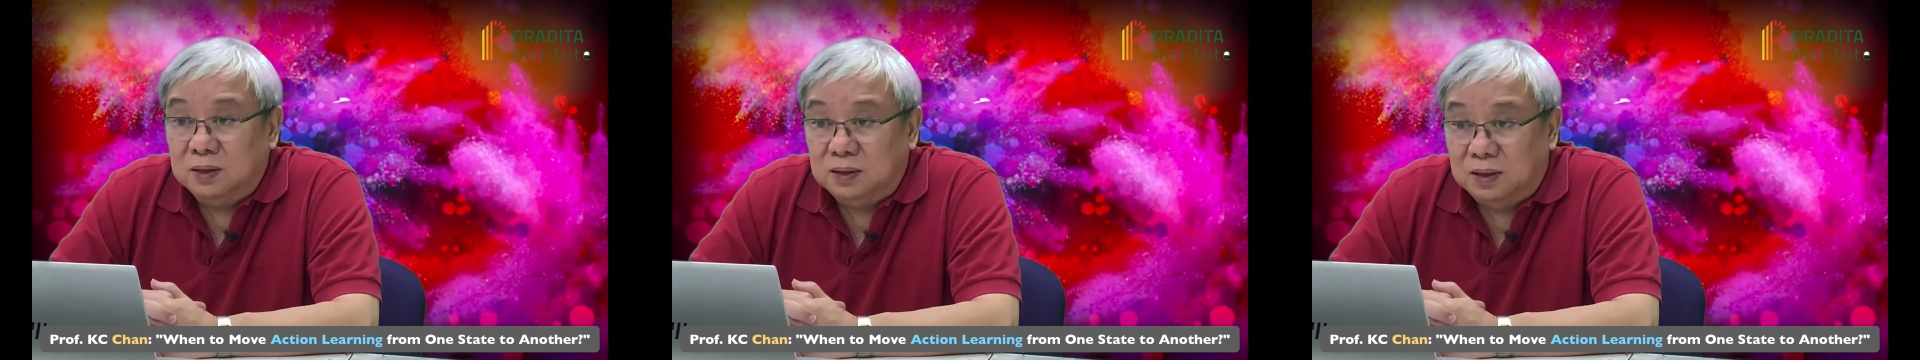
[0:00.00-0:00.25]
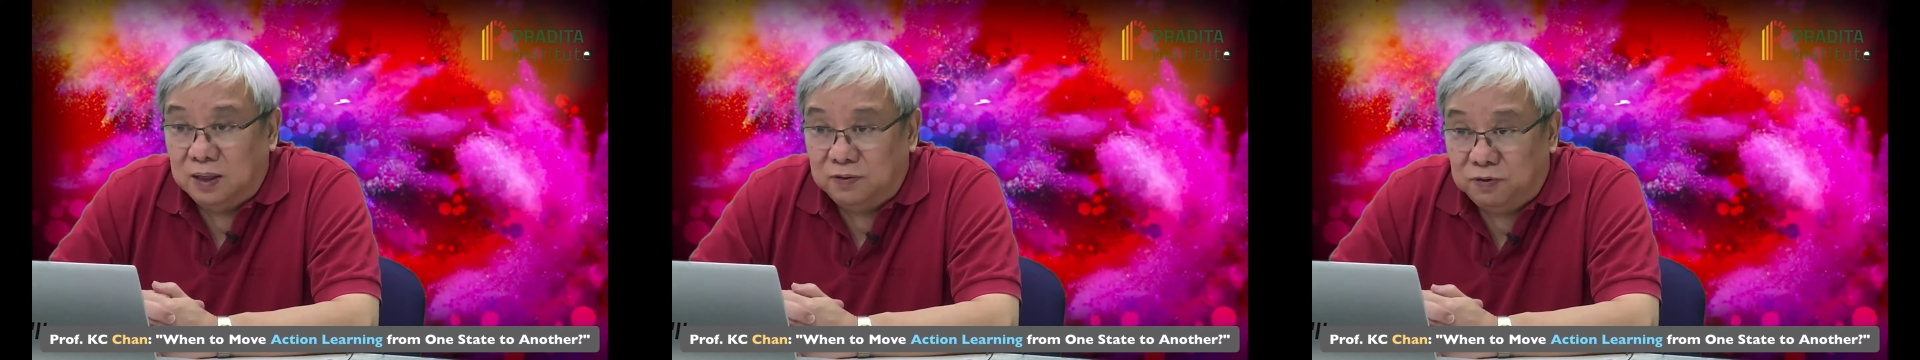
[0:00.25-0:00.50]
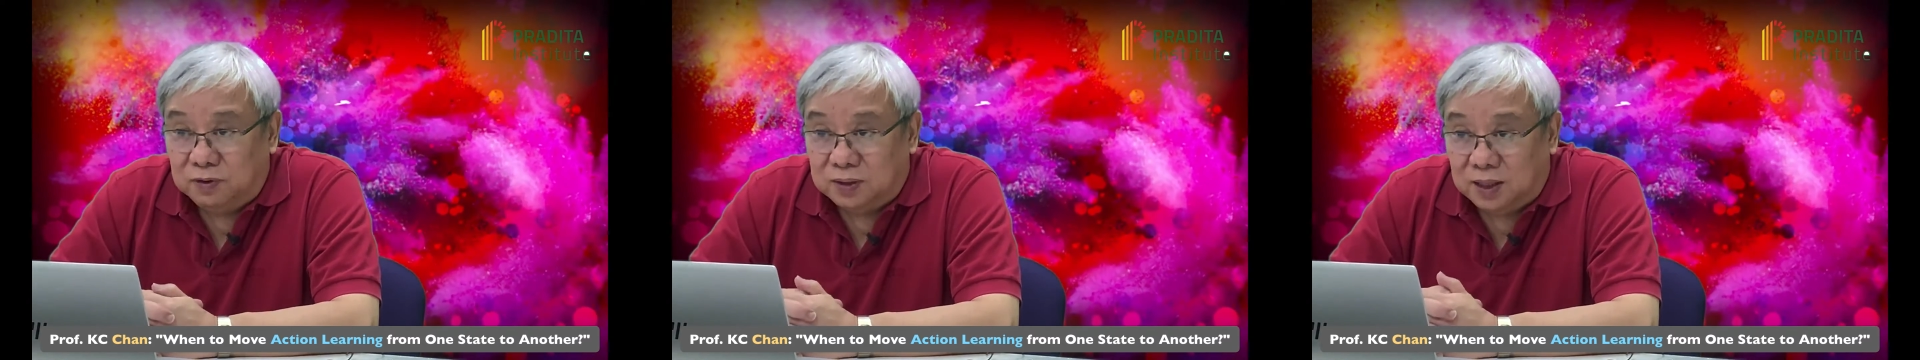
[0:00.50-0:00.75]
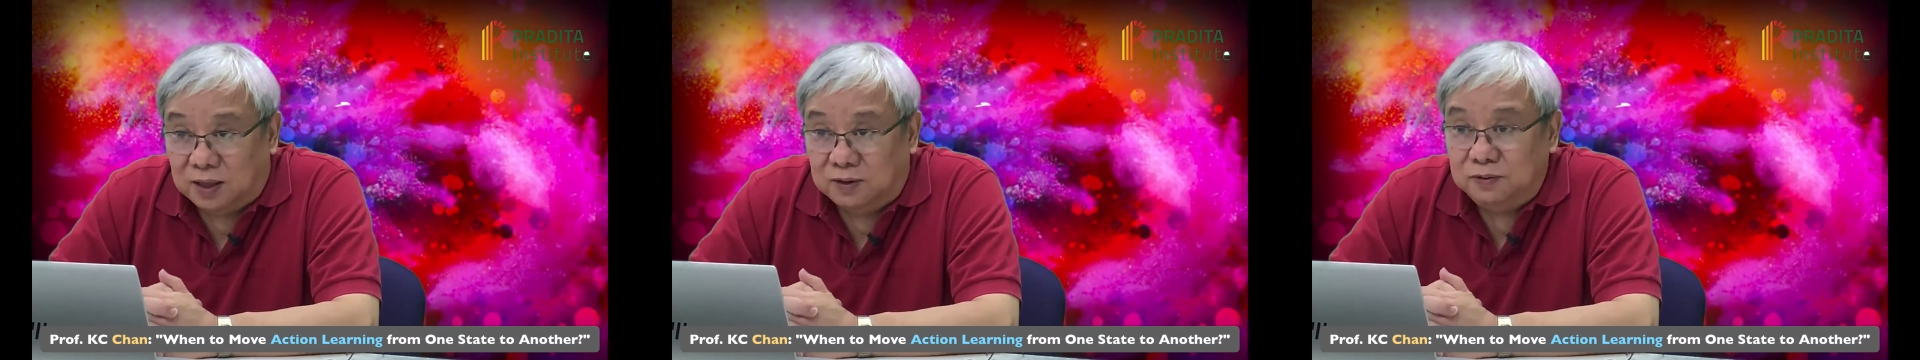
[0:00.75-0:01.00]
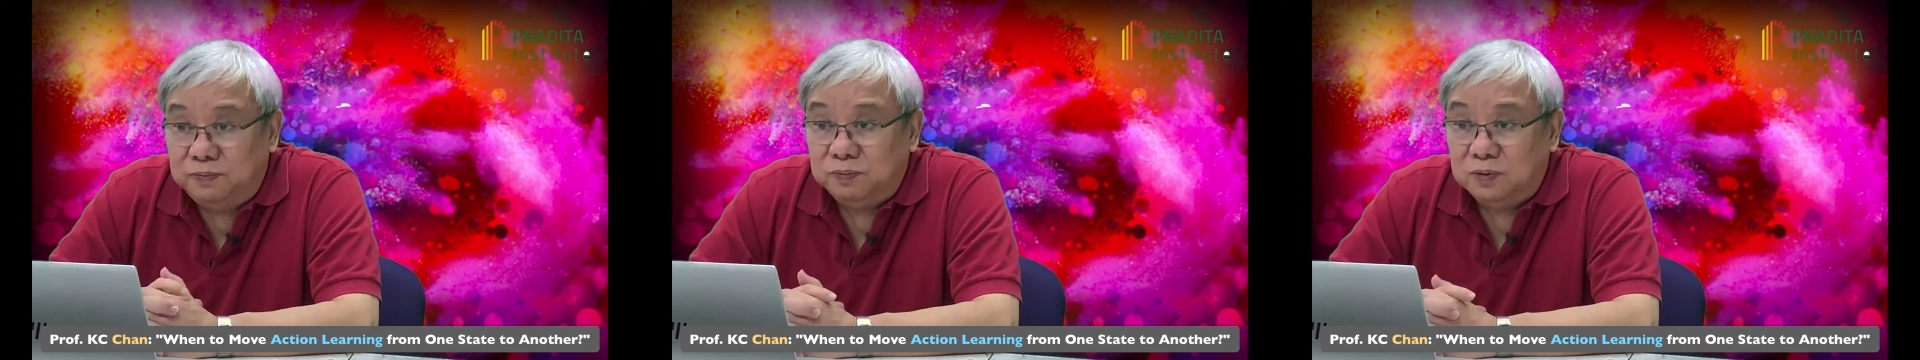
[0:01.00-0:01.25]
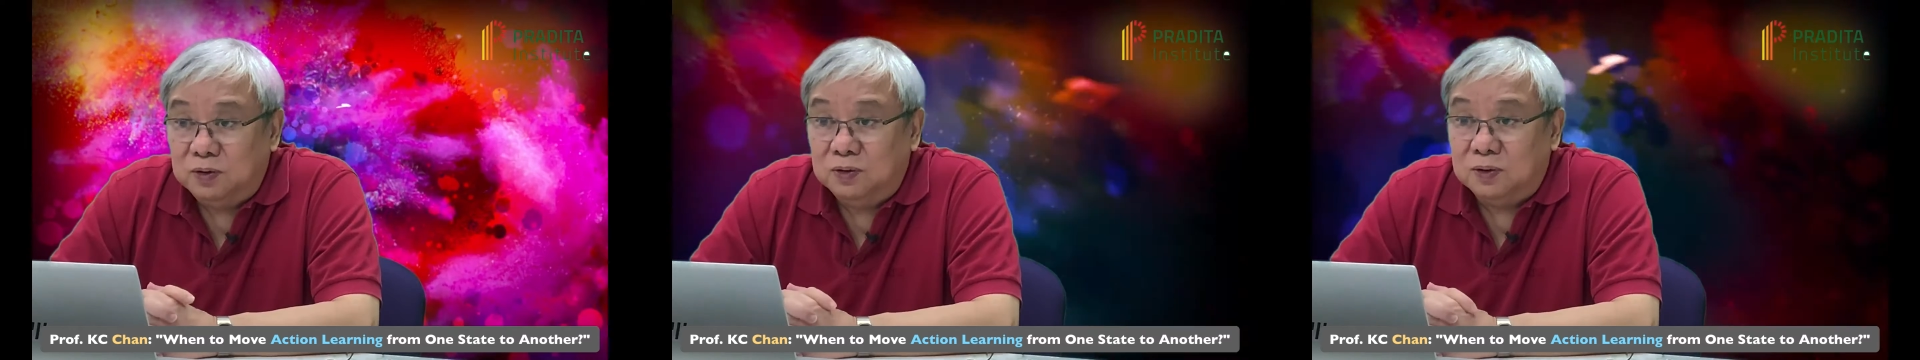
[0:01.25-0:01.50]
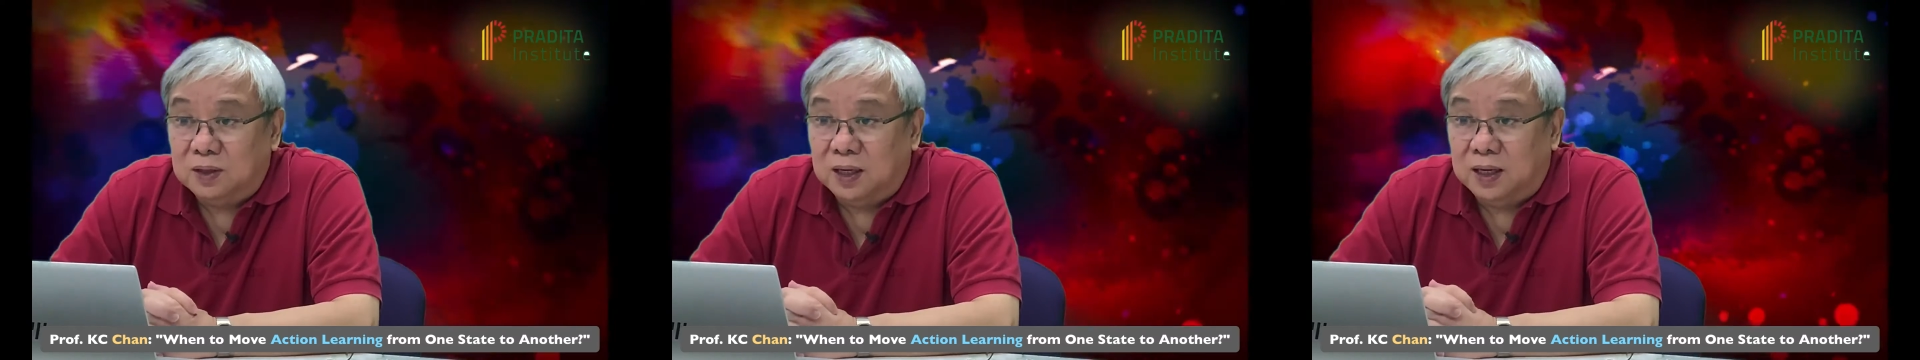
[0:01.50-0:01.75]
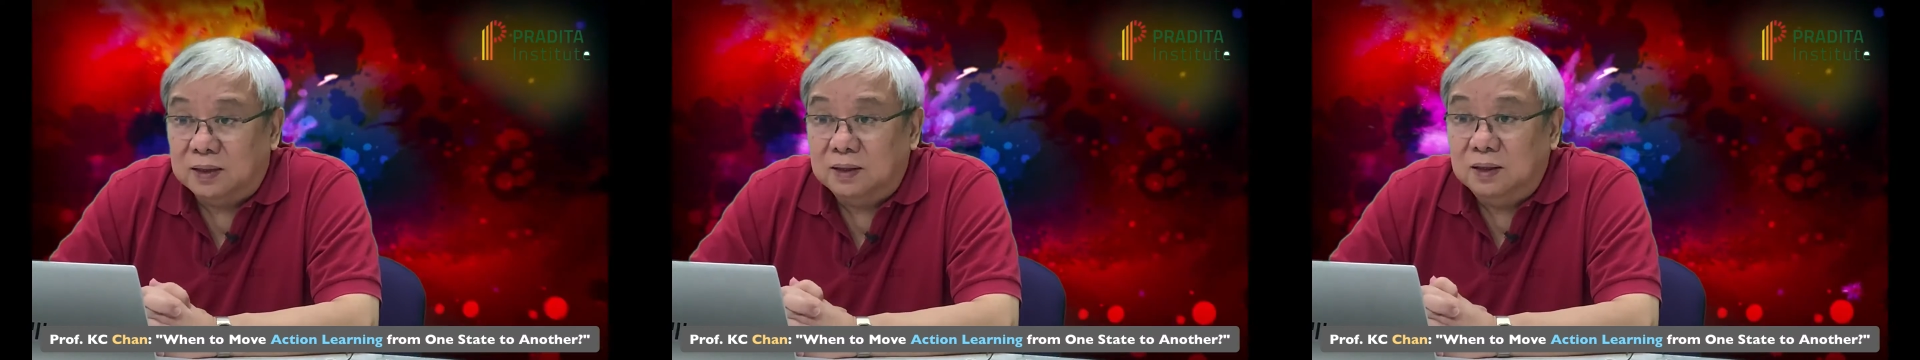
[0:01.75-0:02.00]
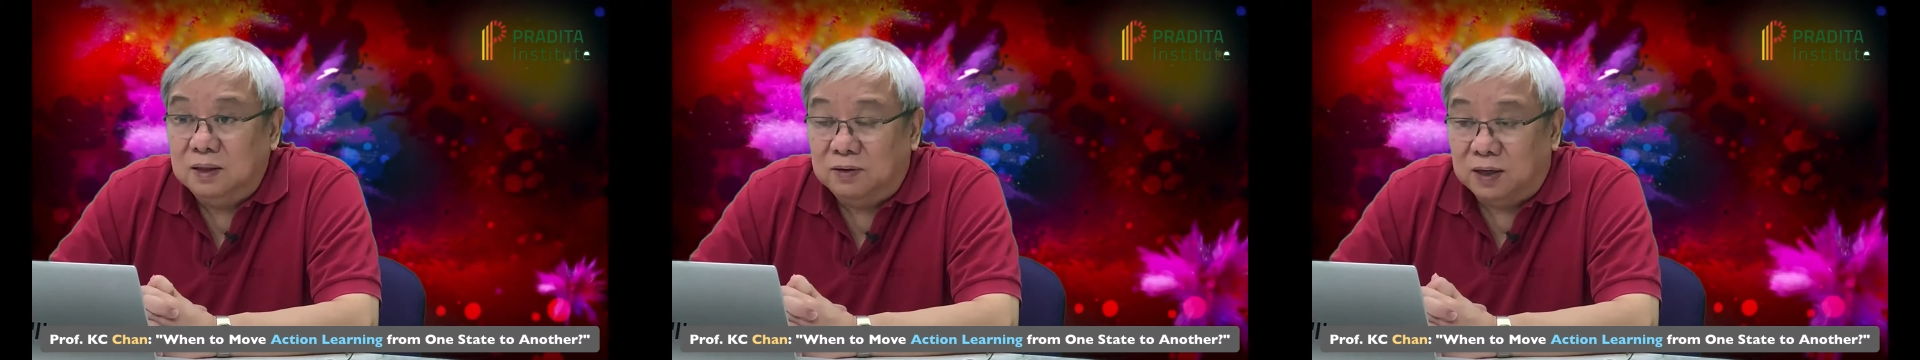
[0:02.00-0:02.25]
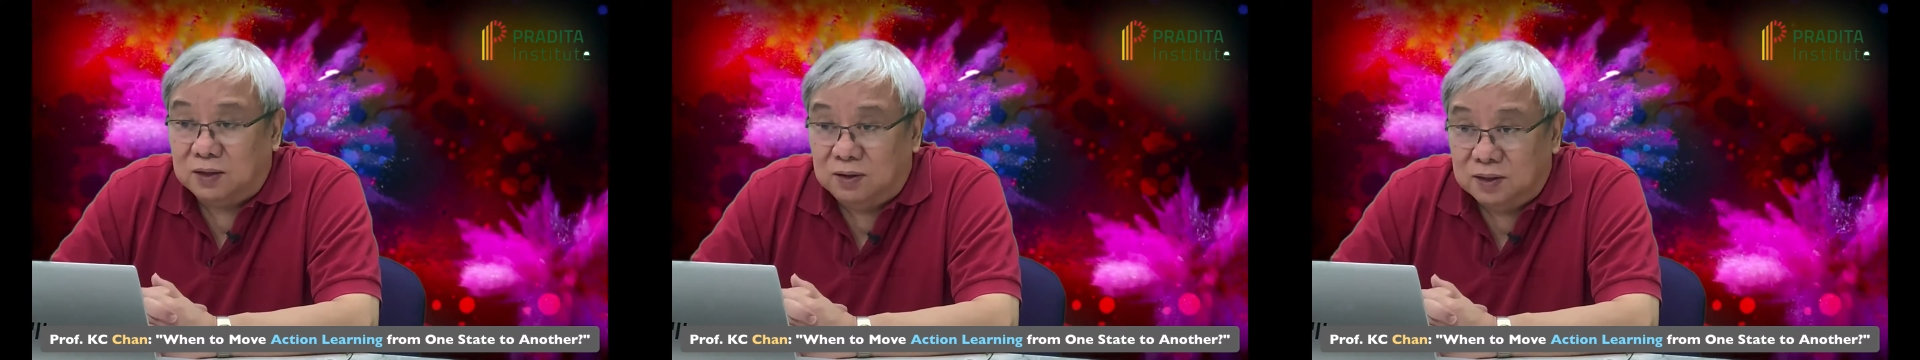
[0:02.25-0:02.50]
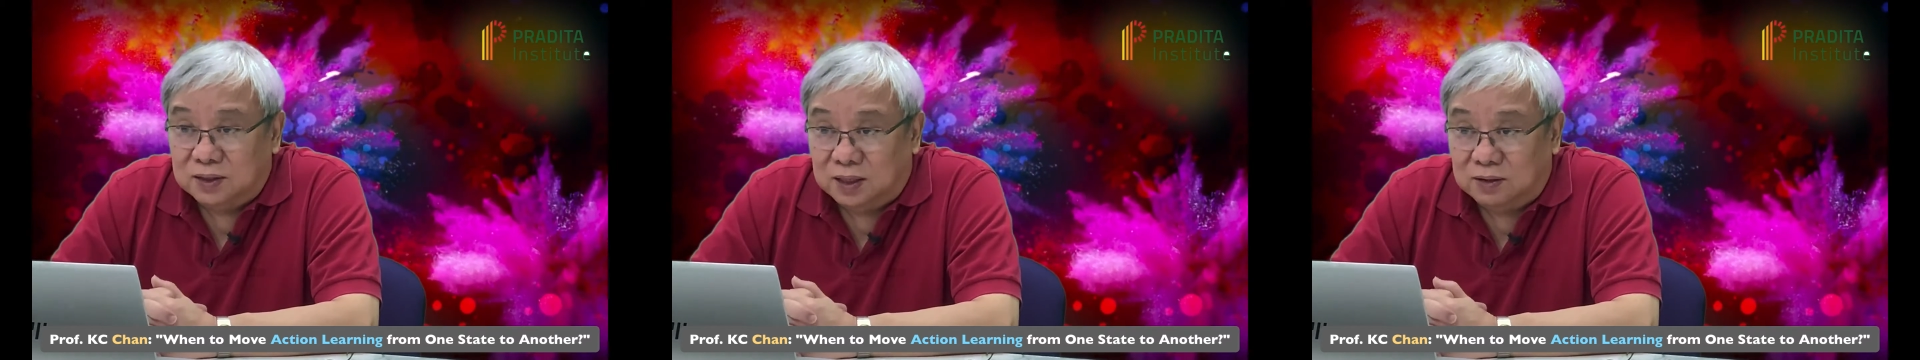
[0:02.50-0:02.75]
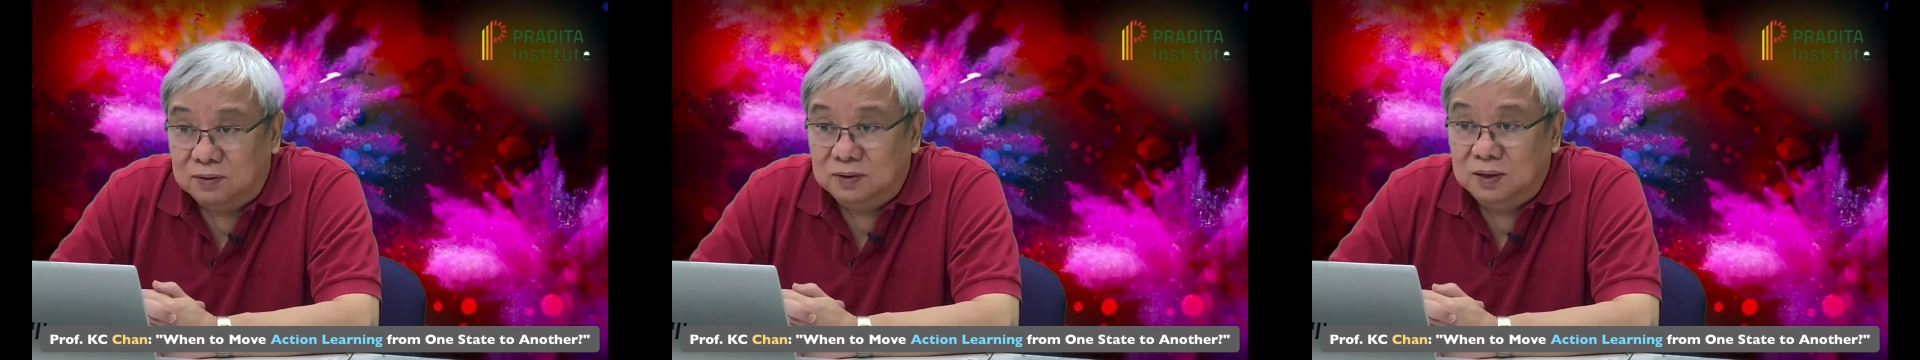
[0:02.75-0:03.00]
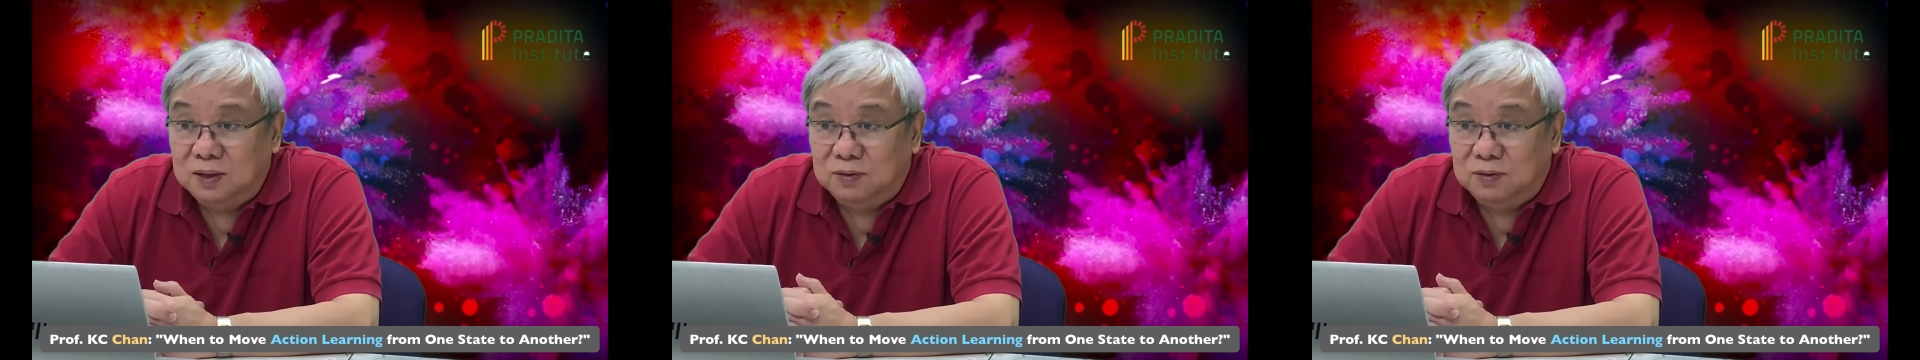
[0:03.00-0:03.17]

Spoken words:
Therefore, now you can record down